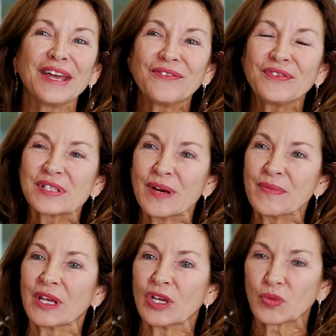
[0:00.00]
If
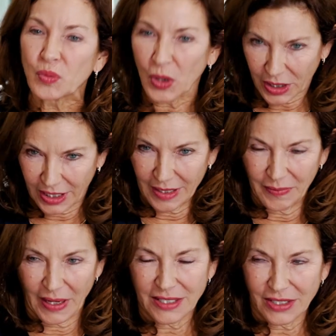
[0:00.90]
something is working
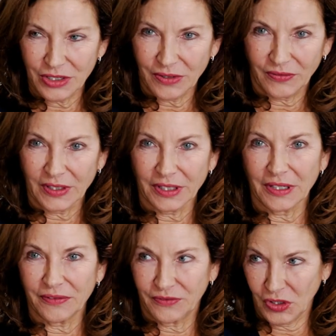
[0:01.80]
based on your
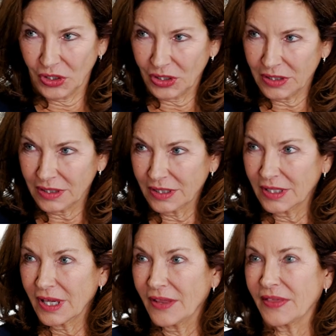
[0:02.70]
feeling full,
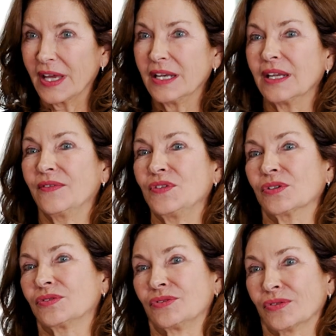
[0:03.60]
then if
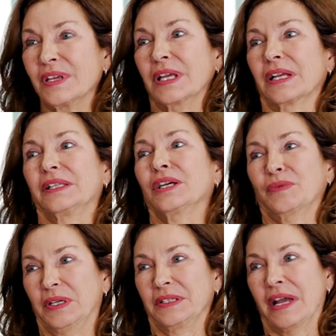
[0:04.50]
you're drinking
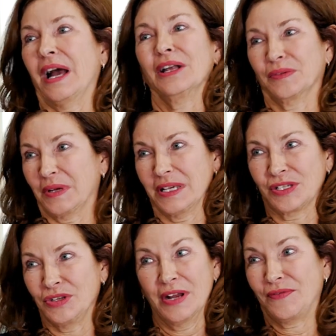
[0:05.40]
liquid
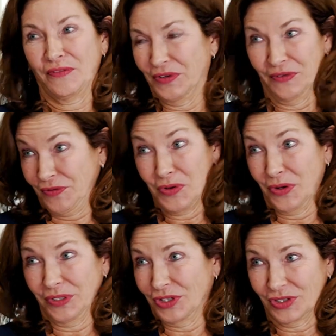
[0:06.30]
calories, you never feel
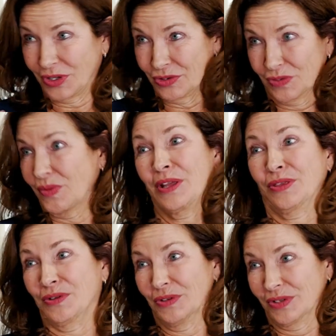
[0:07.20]
full. It just goes
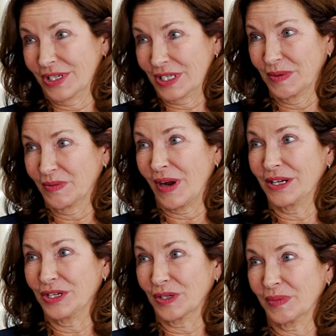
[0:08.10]
right through your system and right
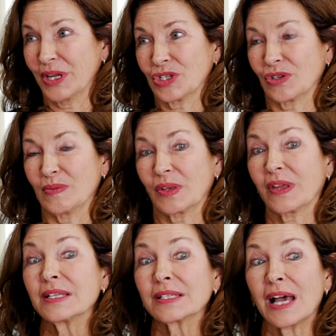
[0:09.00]
into your bloodstream. So
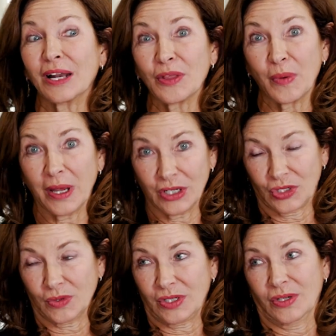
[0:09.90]
that's kind of the way to
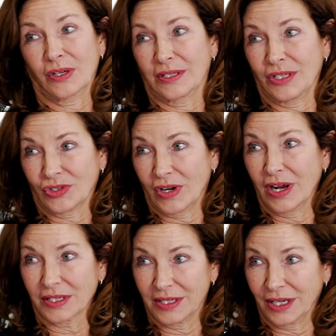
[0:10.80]
short circuit these
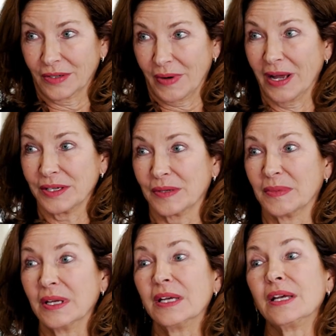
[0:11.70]
drugs and to get around them,